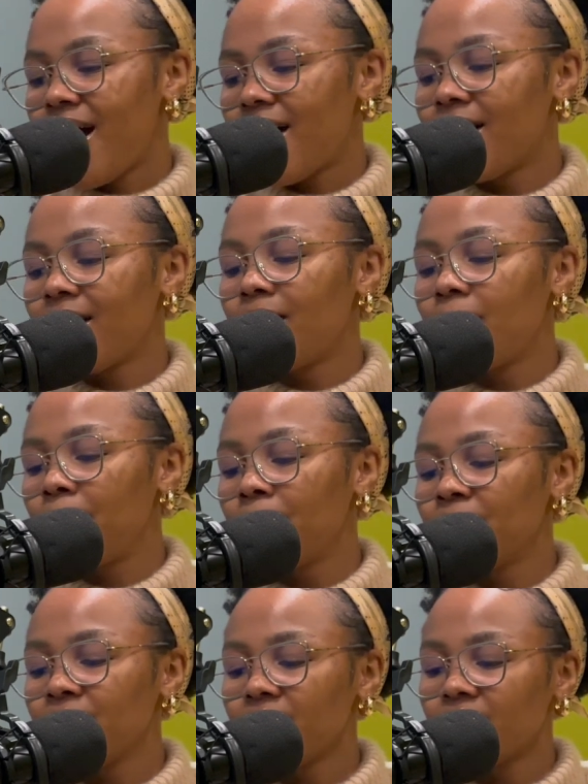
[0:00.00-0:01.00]

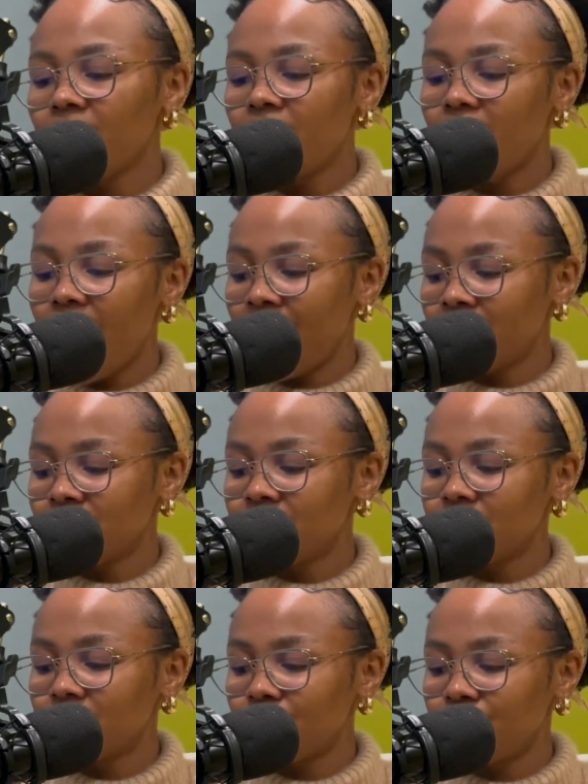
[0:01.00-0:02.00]
And
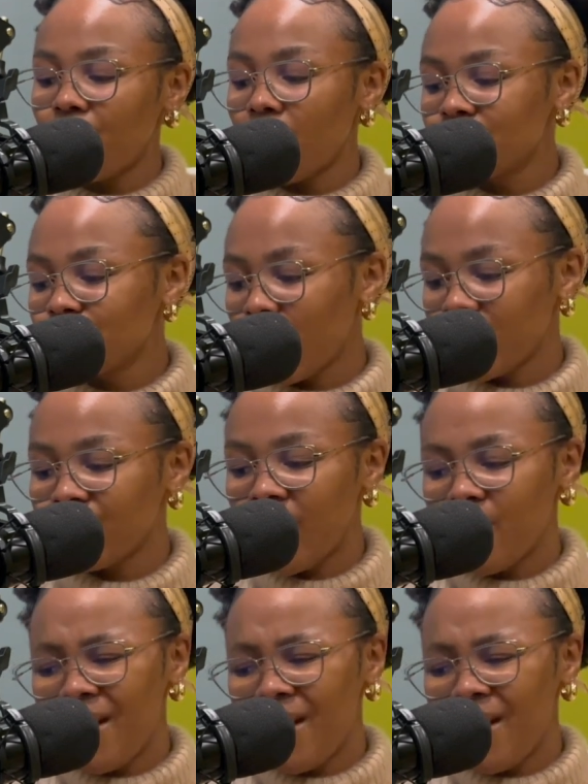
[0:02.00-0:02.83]
from Spotify,